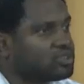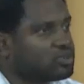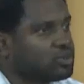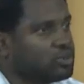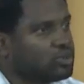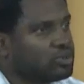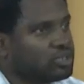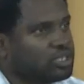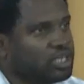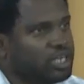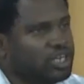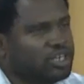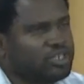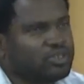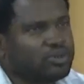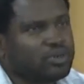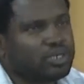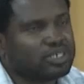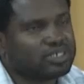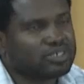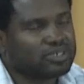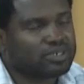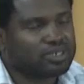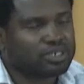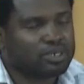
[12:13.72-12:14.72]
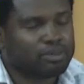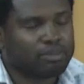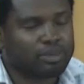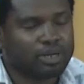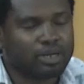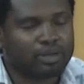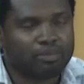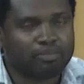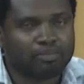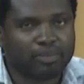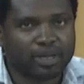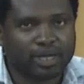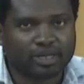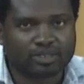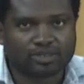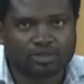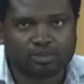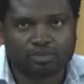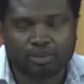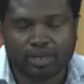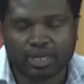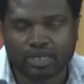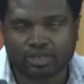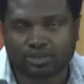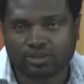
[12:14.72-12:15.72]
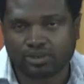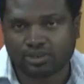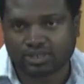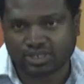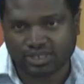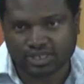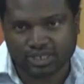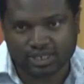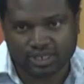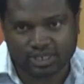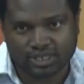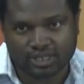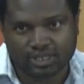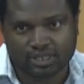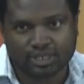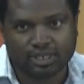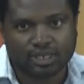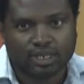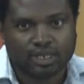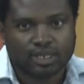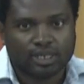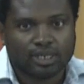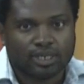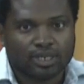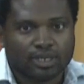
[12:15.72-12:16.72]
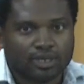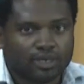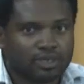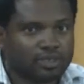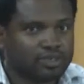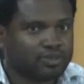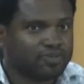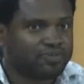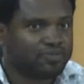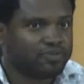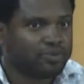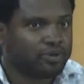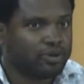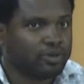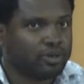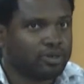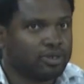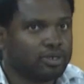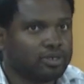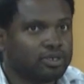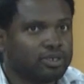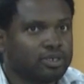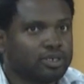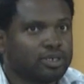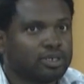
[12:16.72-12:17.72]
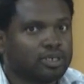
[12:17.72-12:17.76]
So here you are talking about back to back, you're sitting on the floor.